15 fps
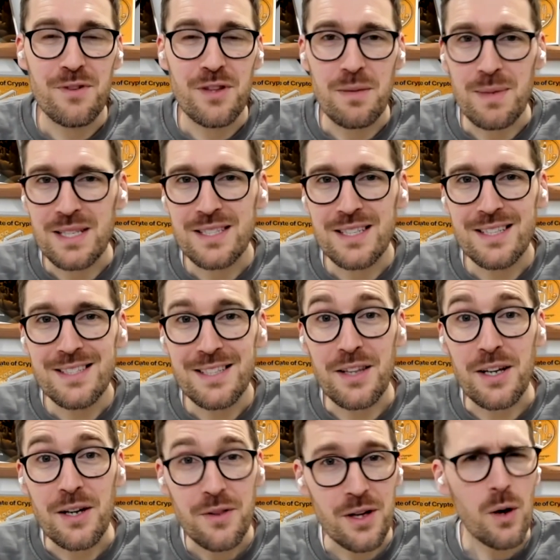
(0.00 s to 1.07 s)
business.
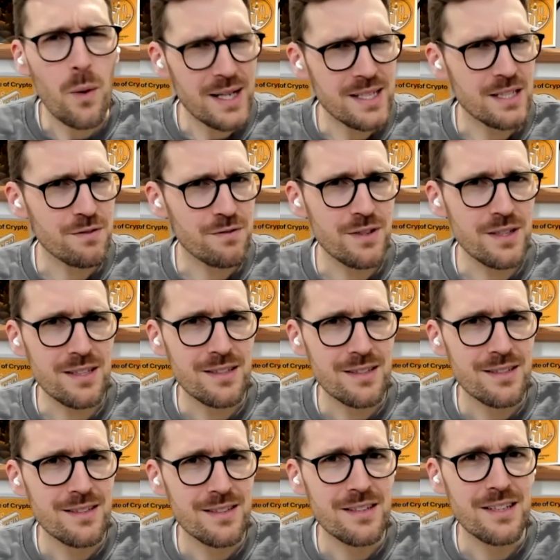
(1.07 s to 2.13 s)
They're quite different.
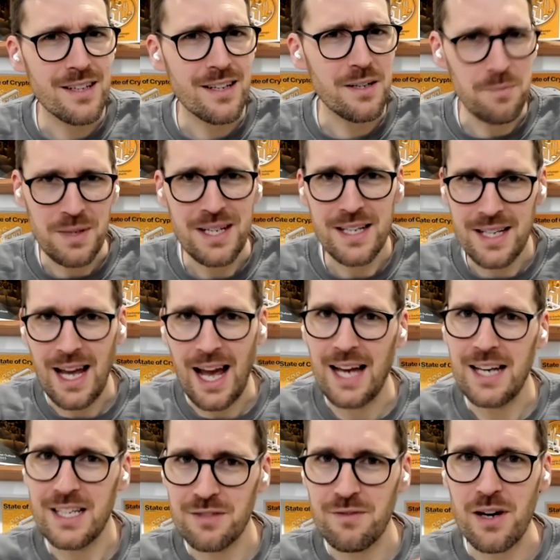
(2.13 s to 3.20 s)
I mean,
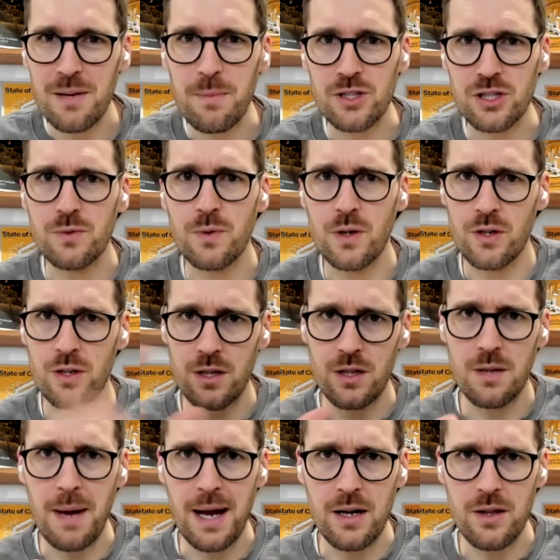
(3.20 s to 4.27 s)
Hani is very much around
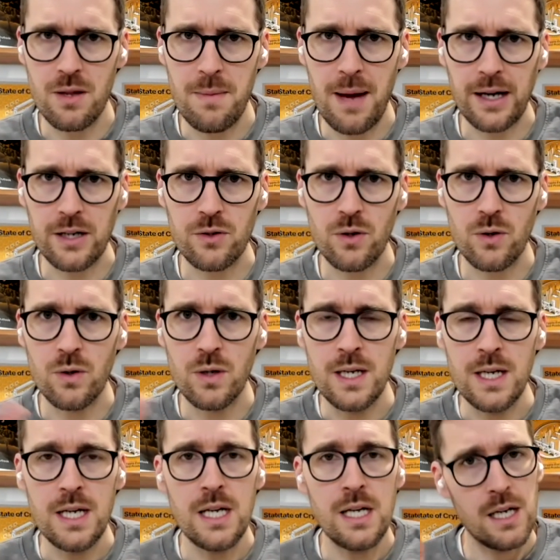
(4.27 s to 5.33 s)
the macro,
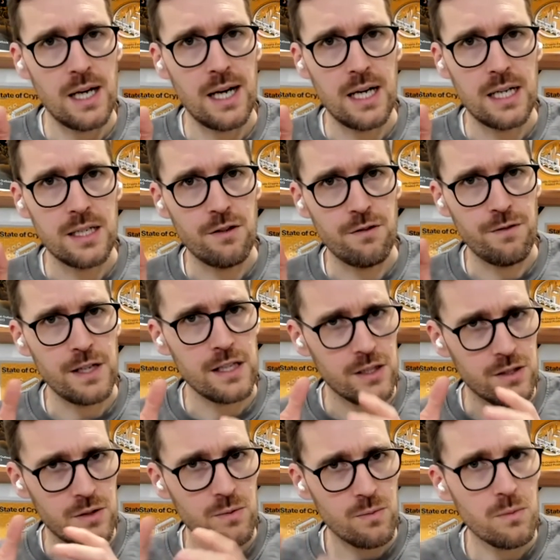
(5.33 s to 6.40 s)
and
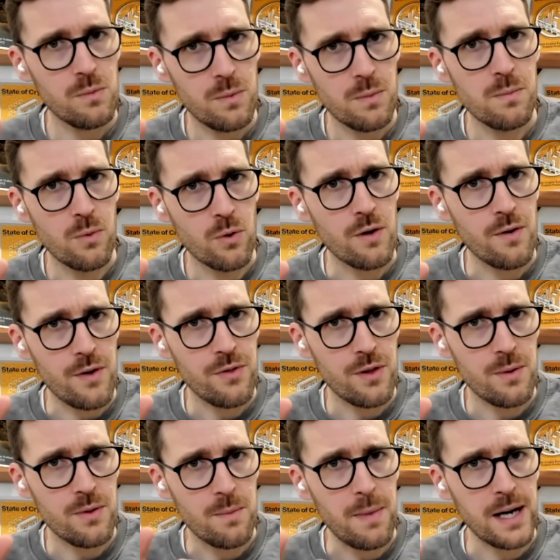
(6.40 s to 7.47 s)
Ophelia's more around
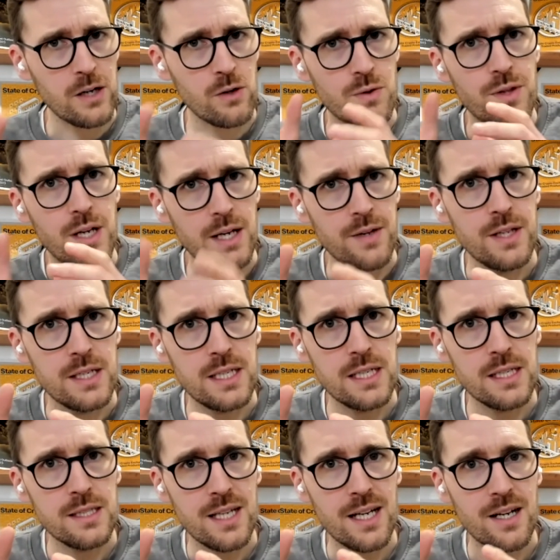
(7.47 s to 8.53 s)
the micro and the
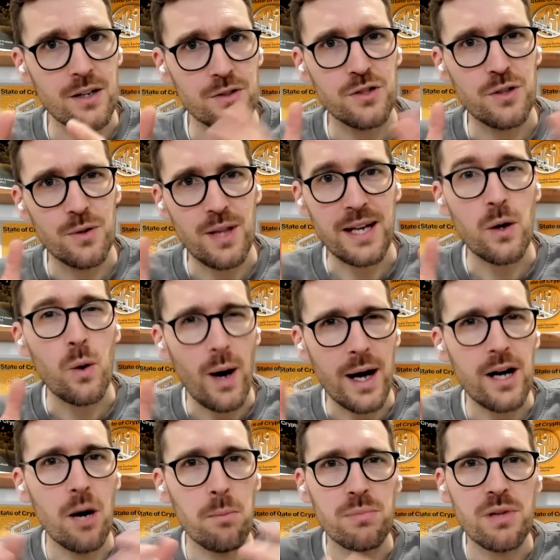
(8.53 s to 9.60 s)
detail. So like quite
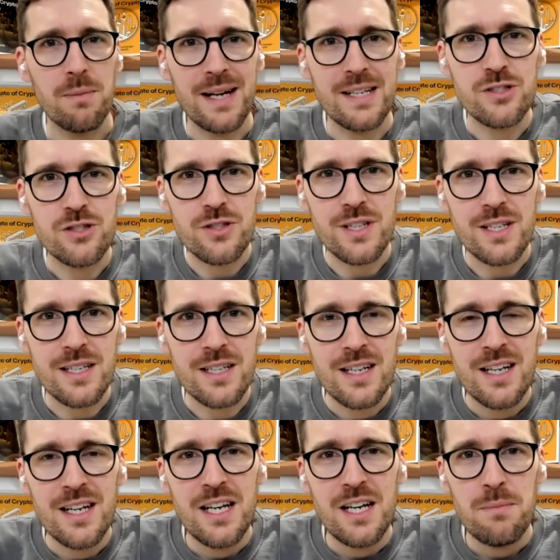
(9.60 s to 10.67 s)
complementary,
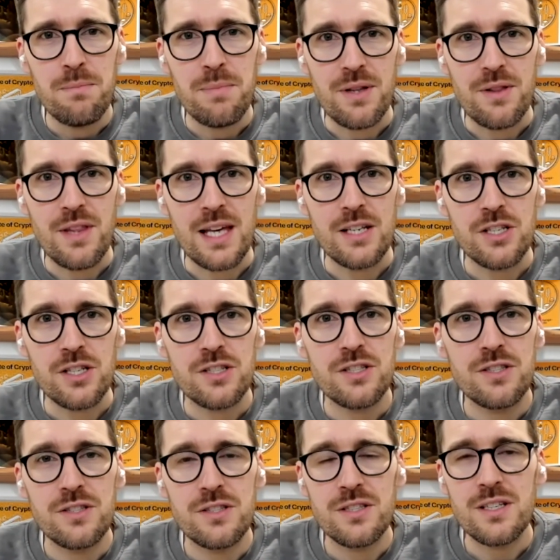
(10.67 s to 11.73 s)
but they
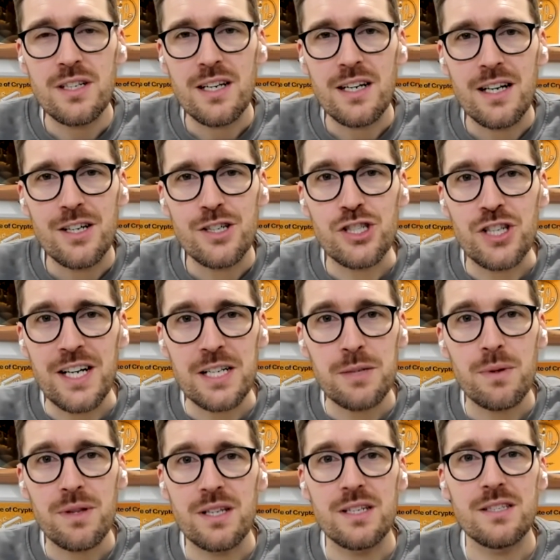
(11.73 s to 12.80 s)
just shared
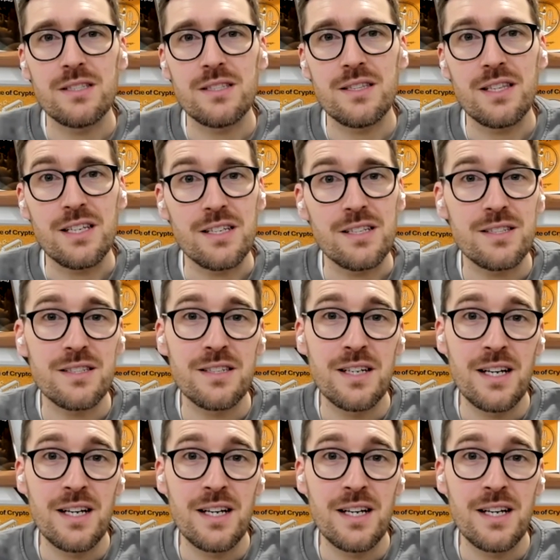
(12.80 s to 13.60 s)
with us this